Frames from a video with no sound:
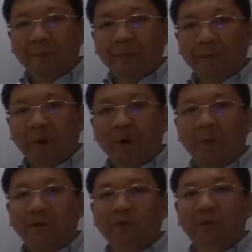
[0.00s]

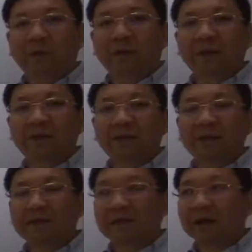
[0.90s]
always greater
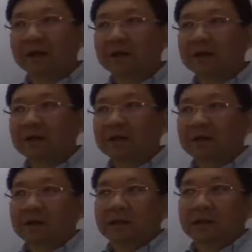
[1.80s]
than the
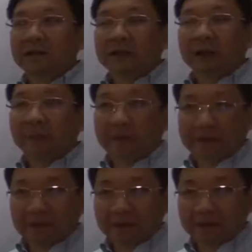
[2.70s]

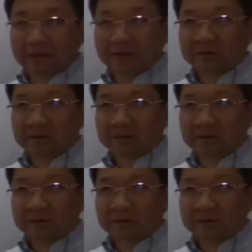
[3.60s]
denominators.